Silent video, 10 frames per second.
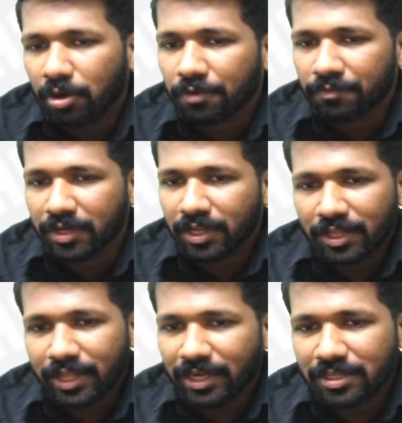of it.
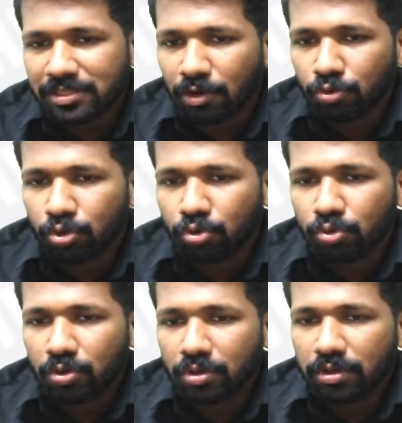That is how to
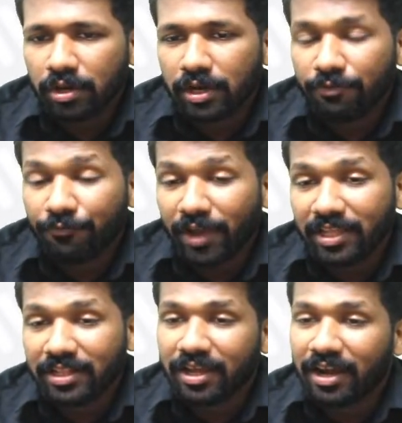
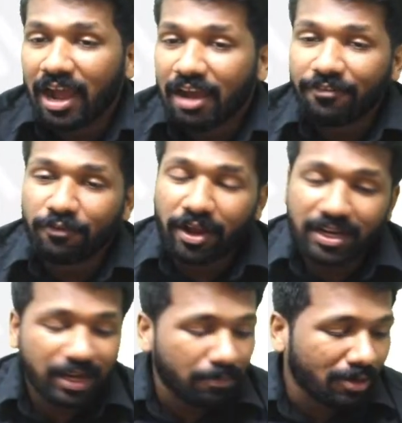find the half,
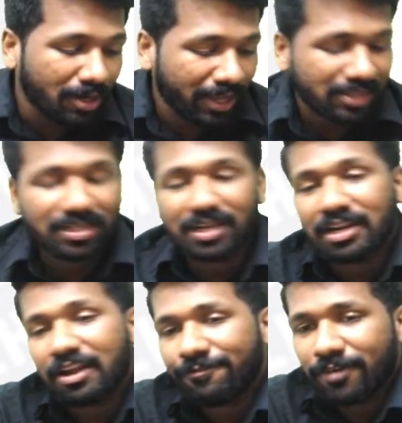double,
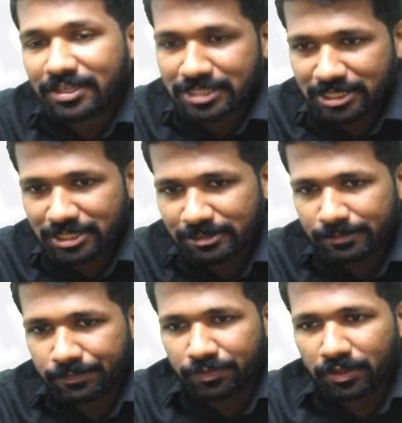etc. fast.
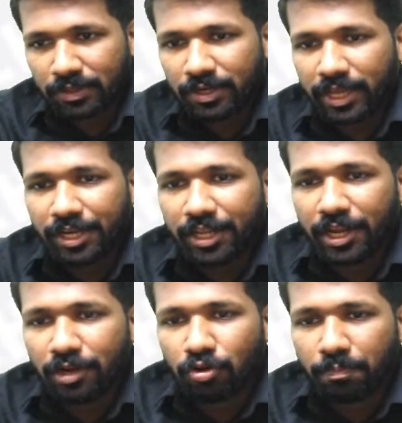
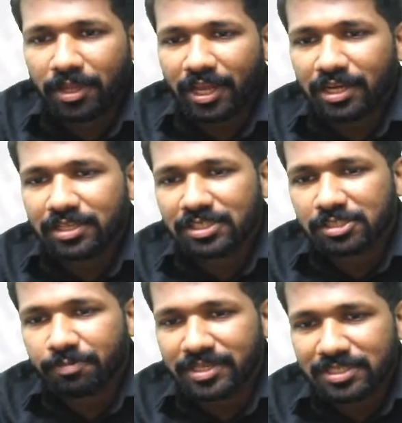99 rupee 96
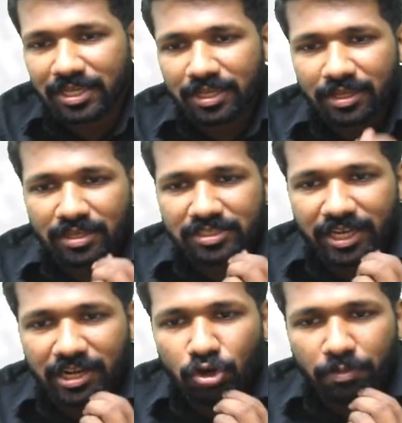paise.
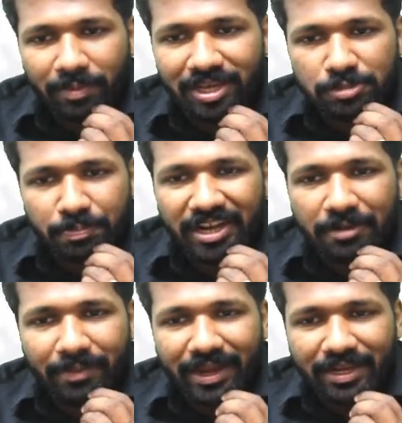Check out my speed
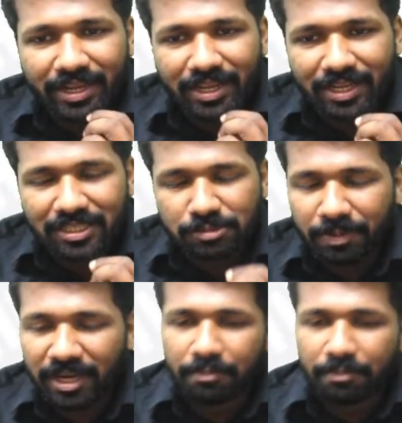math techniques, speed